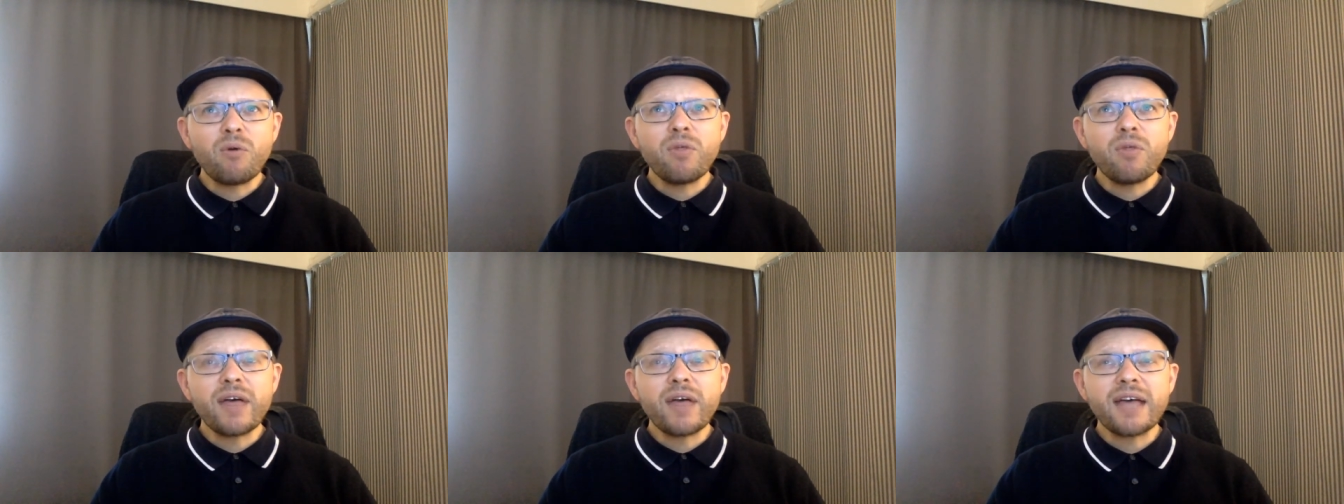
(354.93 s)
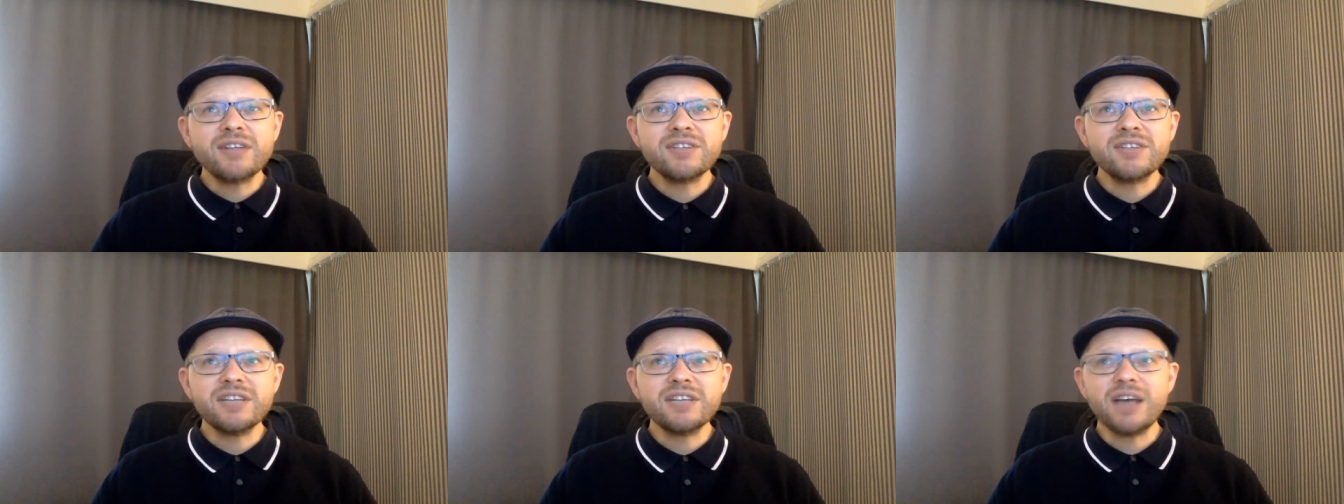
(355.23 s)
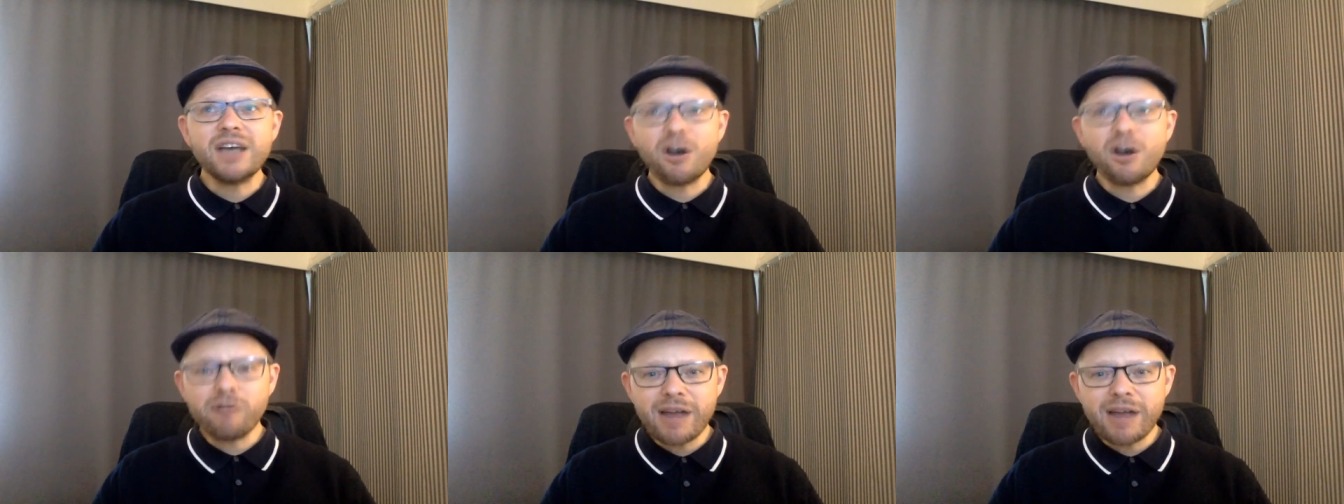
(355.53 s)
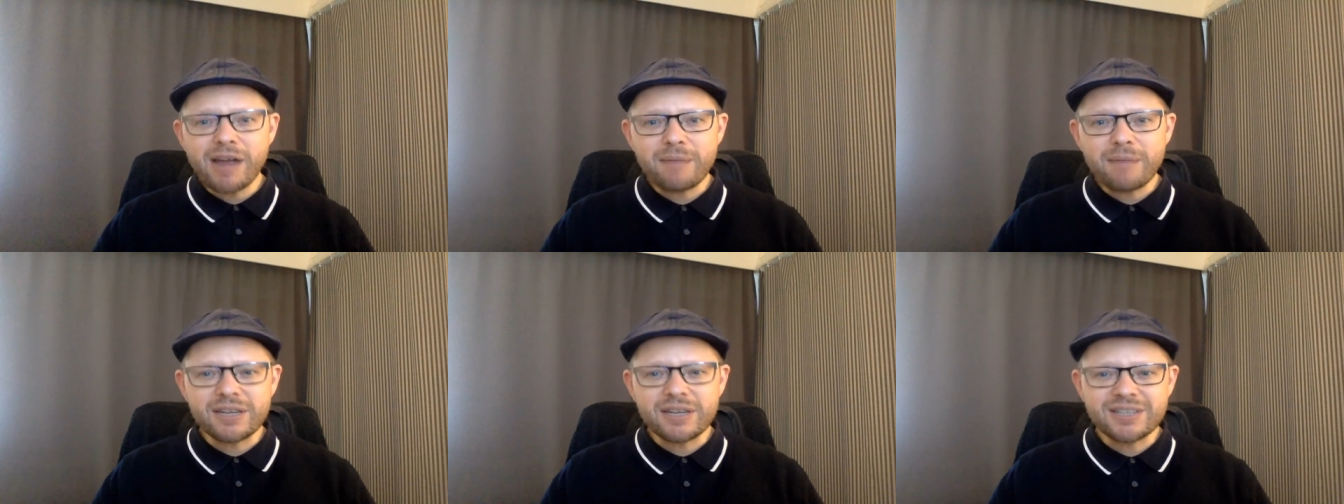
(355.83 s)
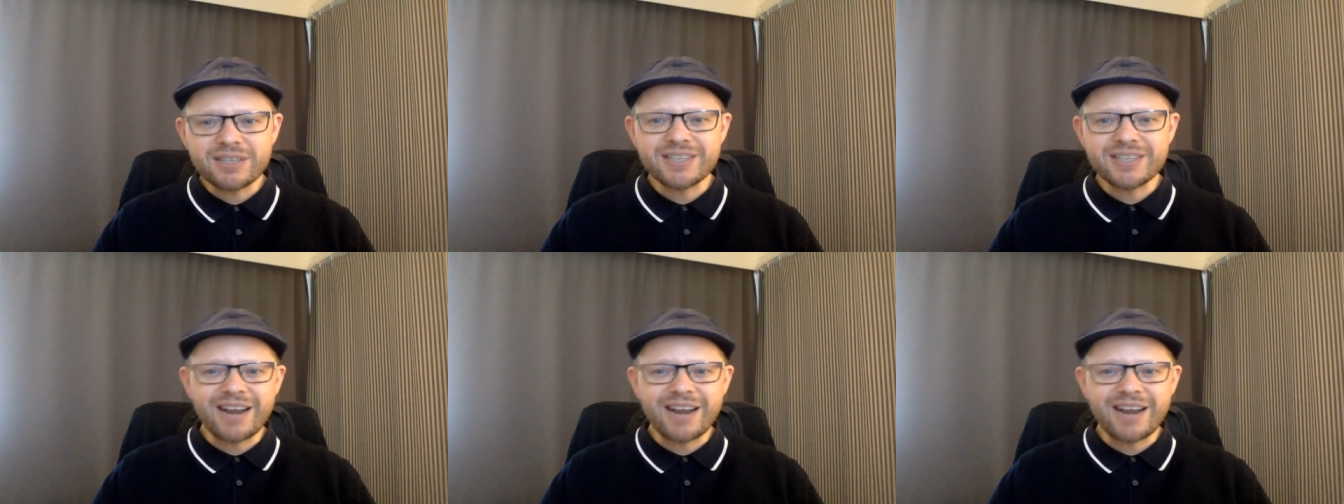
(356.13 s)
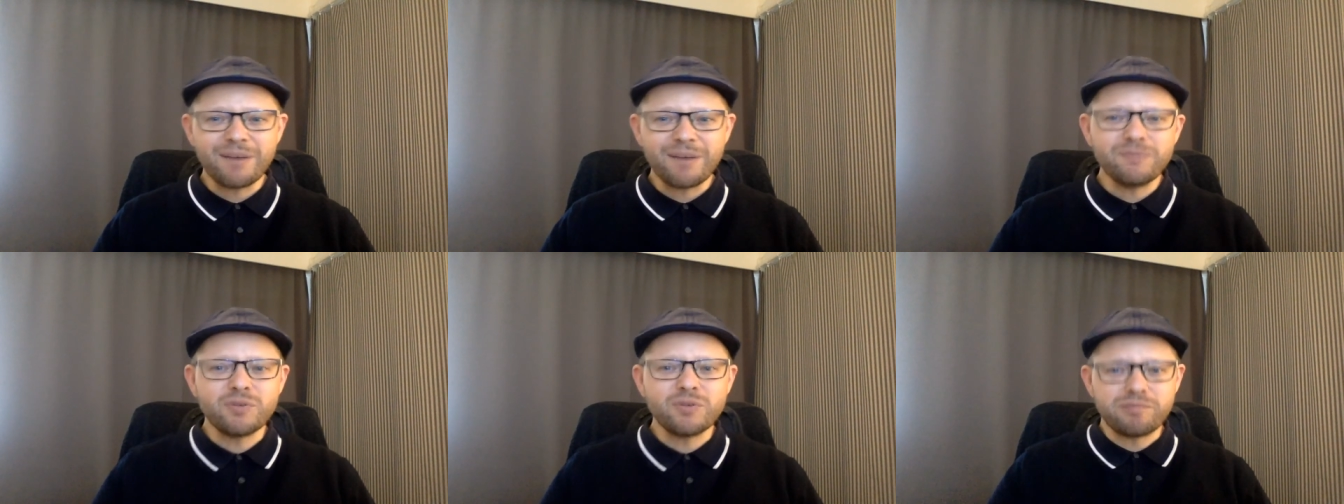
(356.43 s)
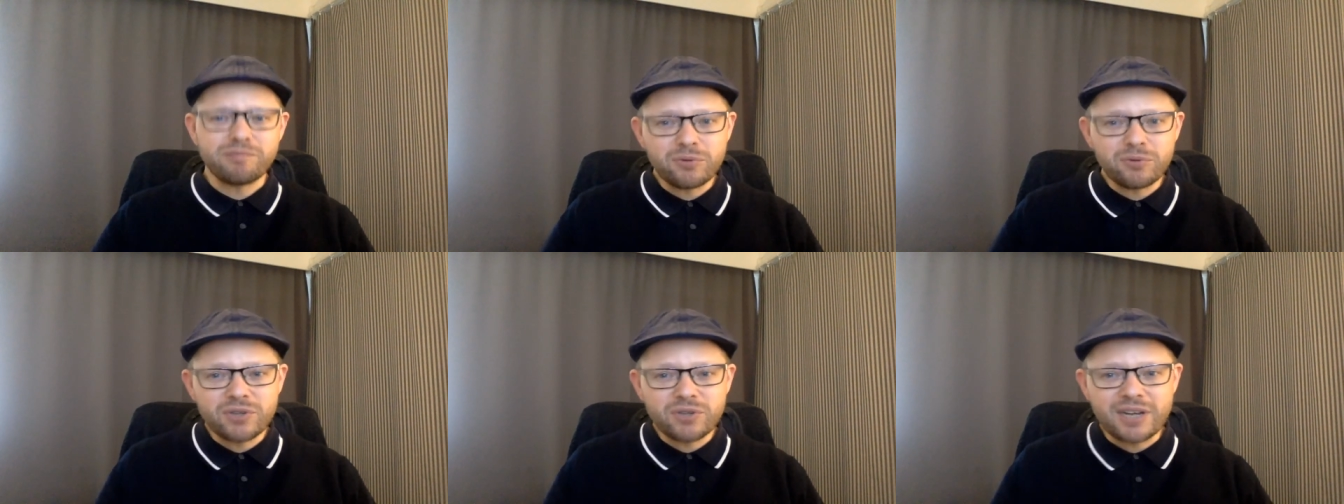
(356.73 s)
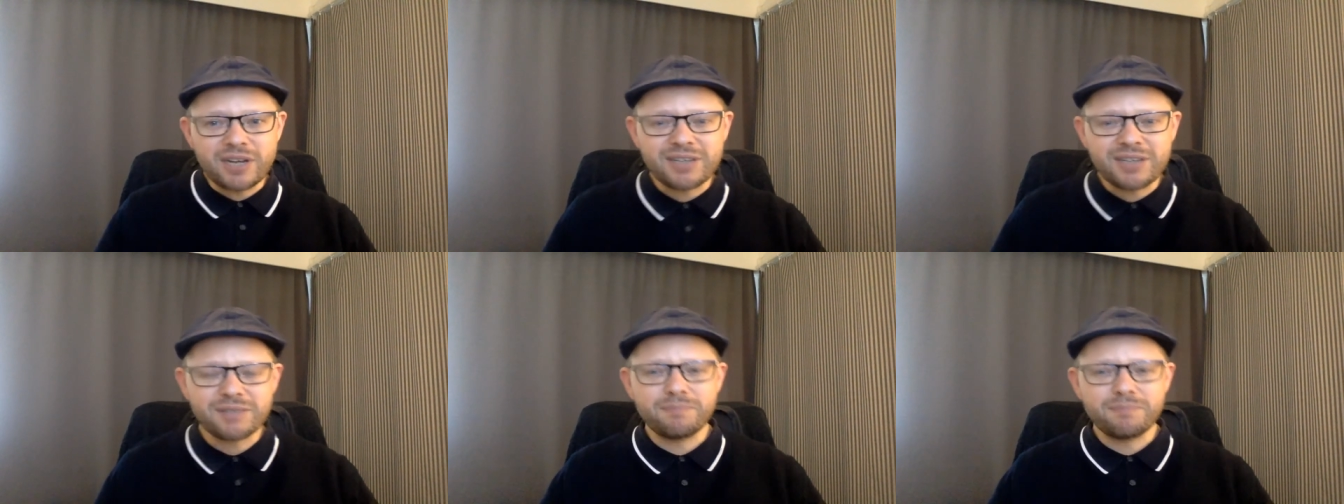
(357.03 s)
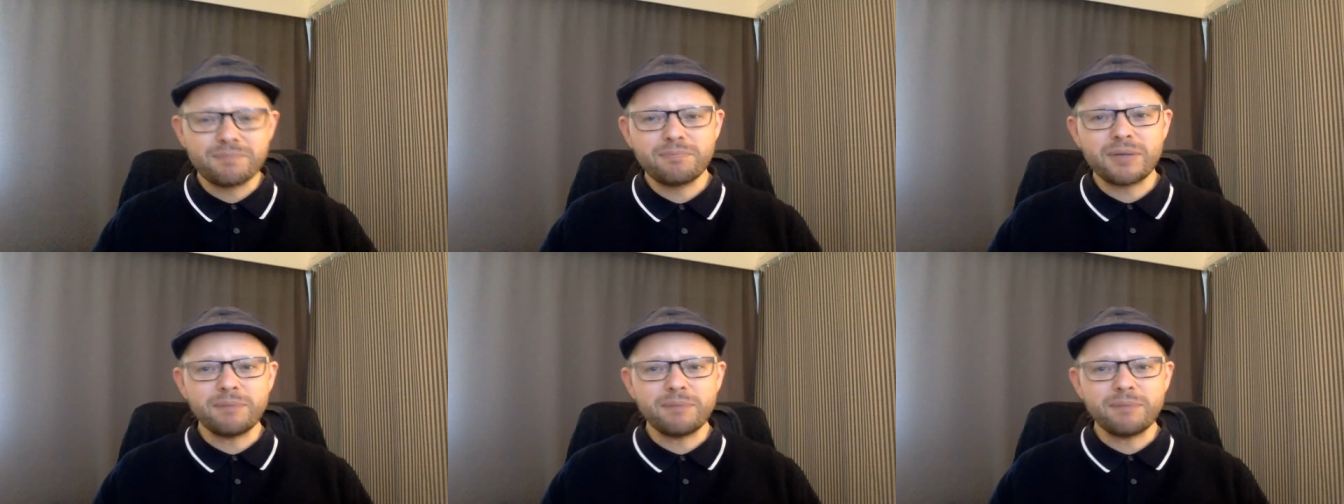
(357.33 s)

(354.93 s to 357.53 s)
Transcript: their CRM is set up to process